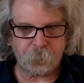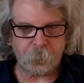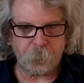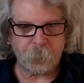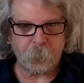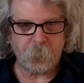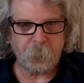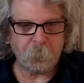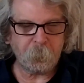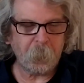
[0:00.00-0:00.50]

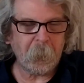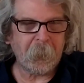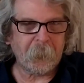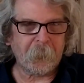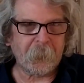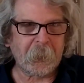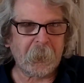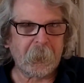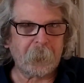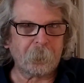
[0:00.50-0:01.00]
play the
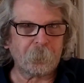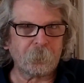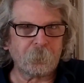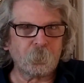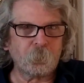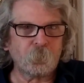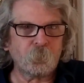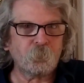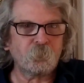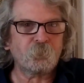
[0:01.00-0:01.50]
game
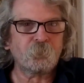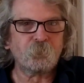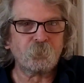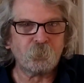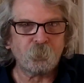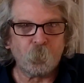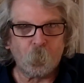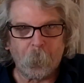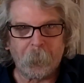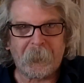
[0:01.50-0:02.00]

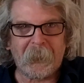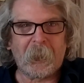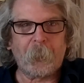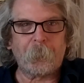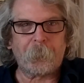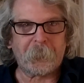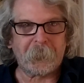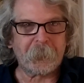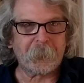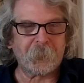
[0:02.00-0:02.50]
without
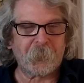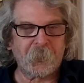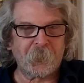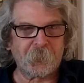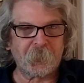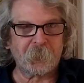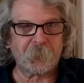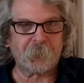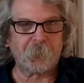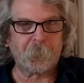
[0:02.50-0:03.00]
the
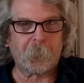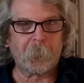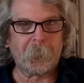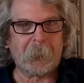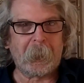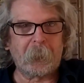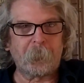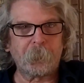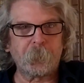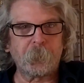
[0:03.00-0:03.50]
assistance of the
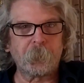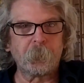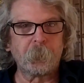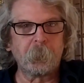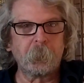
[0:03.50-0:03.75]
maps,